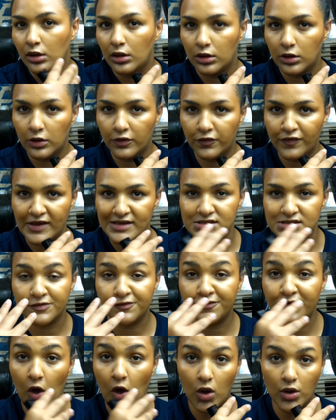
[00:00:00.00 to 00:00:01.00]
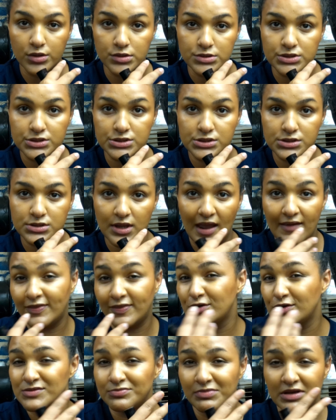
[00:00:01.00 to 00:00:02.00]
your face falls and
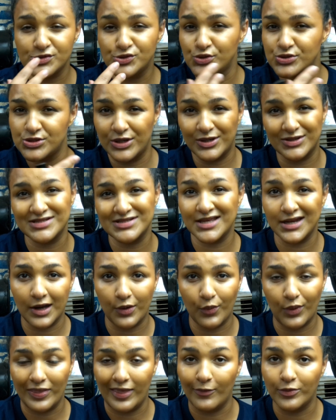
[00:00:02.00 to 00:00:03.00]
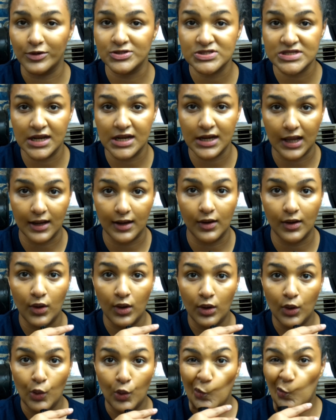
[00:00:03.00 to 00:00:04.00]
those muscles aren't sitting where they were sitting
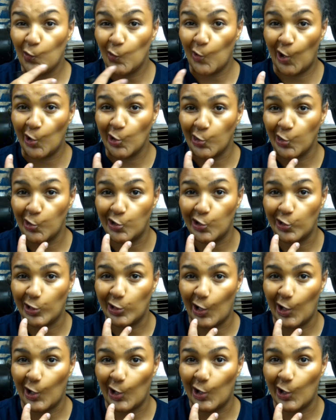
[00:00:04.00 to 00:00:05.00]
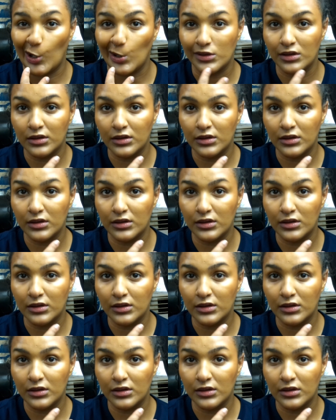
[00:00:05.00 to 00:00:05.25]
while you did that.